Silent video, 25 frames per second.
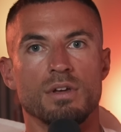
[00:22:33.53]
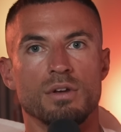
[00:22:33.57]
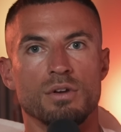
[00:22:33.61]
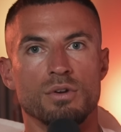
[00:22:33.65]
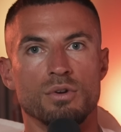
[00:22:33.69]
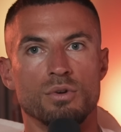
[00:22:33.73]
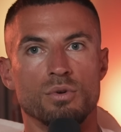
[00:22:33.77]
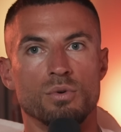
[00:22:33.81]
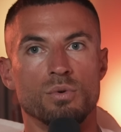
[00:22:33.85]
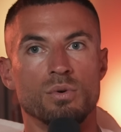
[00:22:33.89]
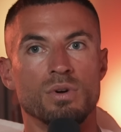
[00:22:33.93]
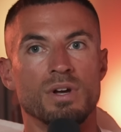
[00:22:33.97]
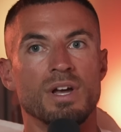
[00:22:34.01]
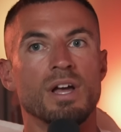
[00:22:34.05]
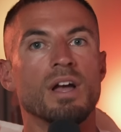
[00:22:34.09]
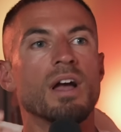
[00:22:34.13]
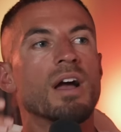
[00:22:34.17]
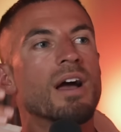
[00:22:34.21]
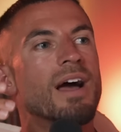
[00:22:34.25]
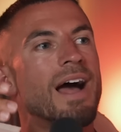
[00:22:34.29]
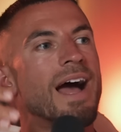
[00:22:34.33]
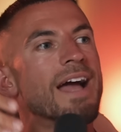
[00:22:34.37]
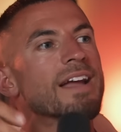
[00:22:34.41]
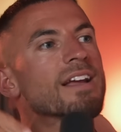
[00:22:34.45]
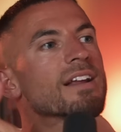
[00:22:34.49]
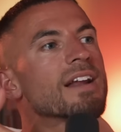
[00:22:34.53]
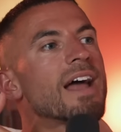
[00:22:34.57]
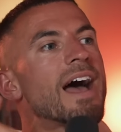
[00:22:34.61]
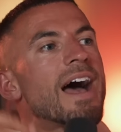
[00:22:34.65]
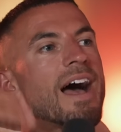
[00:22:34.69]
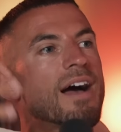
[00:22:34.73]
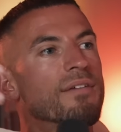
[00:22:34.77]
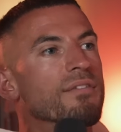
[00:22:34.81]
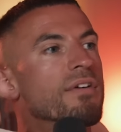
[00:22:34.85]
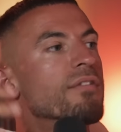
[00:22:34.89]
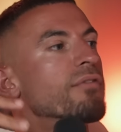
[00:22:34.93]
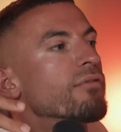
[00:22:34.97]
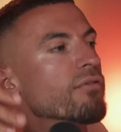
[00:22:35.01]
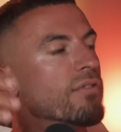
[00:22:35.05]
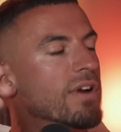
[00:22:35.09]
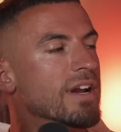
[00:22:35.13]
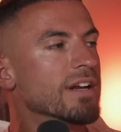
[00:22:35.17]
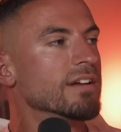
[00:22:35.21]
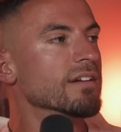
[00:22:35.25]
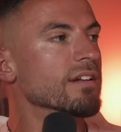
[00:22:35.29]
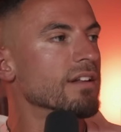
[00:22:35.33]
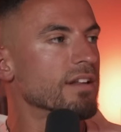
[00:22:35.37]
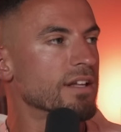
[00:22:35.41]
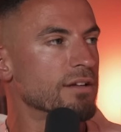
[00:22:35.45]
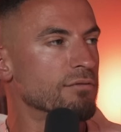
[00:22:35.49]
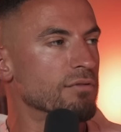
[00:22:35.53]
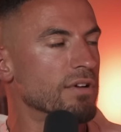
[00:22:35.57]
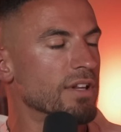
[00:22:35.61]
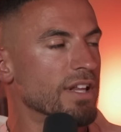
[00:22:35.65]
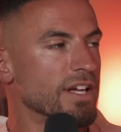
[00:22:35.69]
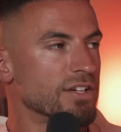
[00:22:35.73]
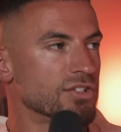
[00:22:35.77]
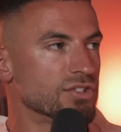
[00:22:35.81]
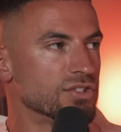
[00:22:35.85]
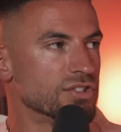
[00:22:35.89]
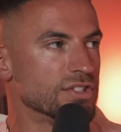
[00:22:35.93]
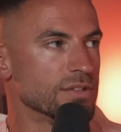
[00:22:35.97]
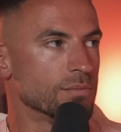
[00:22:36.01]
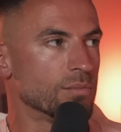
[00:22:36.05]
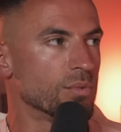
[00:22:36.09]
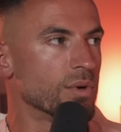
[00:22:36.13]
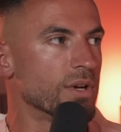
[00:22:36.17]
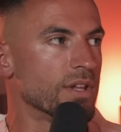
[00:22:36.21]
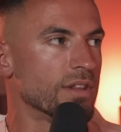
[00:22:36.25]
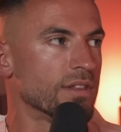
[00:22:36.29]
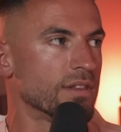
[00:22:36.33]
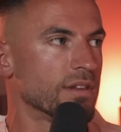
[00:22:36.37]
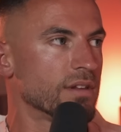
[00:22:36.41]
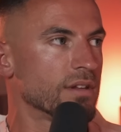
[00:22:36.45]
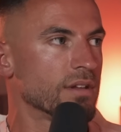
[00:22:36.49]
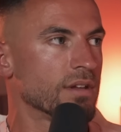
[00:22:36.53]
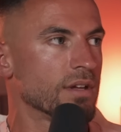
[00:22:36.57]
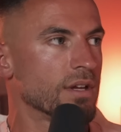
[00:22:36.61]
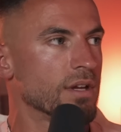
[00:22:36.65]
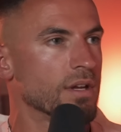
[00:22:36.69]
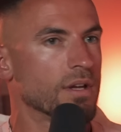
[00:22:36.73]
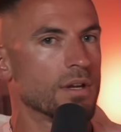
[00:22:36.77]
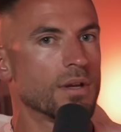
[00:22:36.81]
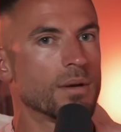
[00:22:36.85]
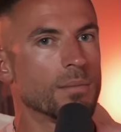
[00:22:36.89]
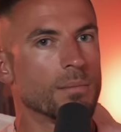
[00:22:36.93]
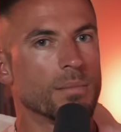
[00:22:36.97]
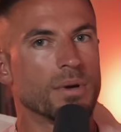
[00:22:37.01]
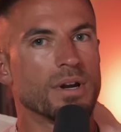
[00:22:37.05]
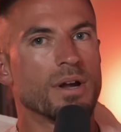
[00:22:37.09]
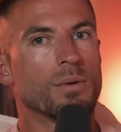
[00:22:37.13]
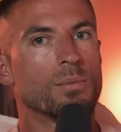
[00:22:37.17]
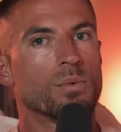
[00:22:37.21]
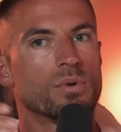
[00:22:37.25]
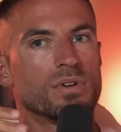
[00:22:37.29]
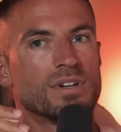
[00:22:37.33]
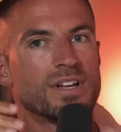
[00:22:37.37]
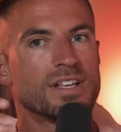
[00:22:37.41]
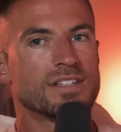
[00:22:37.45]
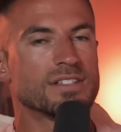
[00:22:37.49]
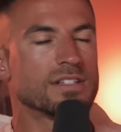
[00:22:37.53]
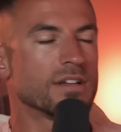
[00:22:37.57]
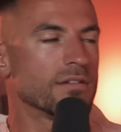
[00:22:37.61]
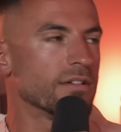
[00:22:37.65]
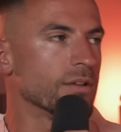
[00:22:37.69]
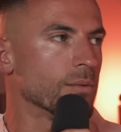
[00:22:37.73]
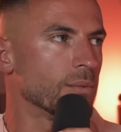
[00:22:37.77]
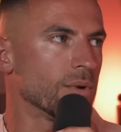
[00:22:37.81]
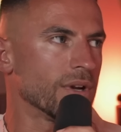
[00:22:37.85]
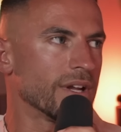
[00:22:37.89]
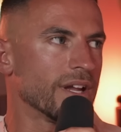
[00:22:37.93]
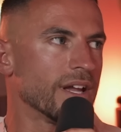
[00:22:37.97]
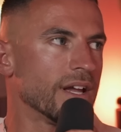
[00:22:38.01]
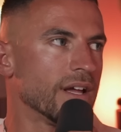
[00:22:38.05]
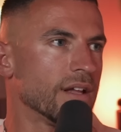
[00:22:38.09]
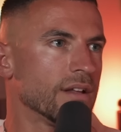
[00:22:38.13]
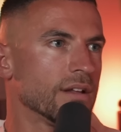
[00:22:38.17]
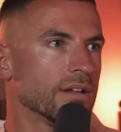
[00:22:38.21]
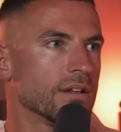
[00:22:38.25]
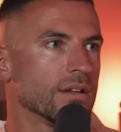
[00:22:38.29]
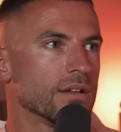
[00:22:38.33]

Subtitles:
who I can have a friendly relationship with, but I wouldn't necessarily want to get